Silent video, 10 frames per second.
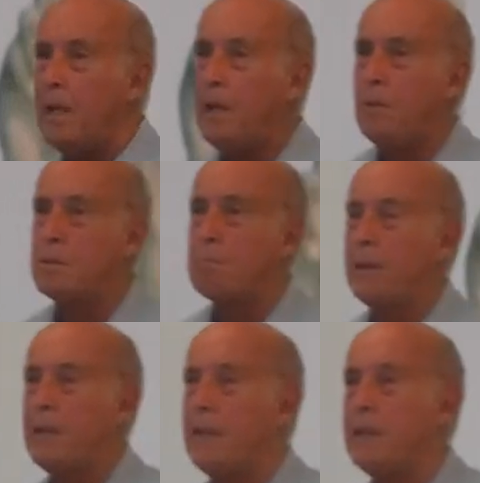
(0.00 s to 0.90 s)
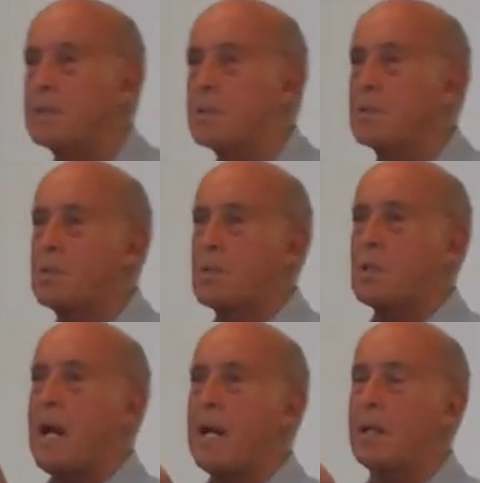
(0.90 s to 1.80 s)
he was beginning to
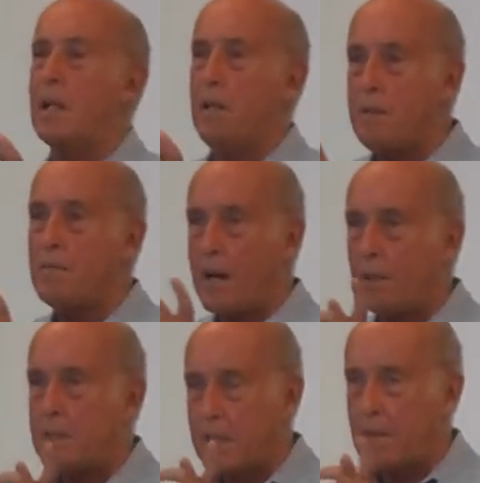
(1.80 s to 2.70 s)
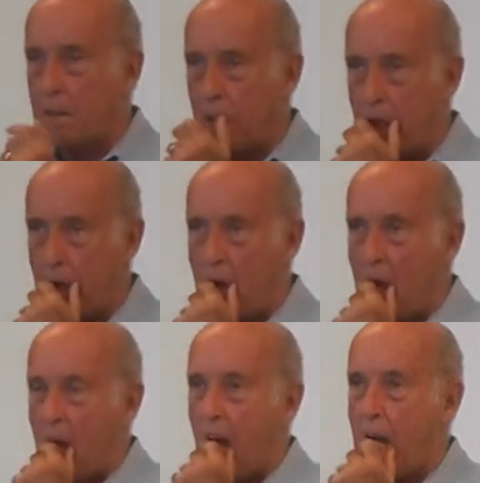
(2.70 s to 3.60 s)
track involuntarily
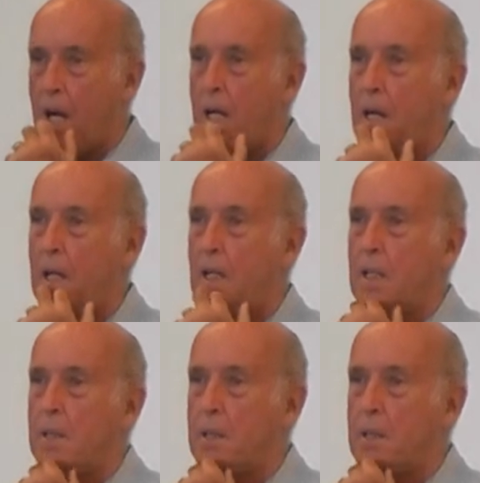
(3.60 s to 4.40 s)
uh,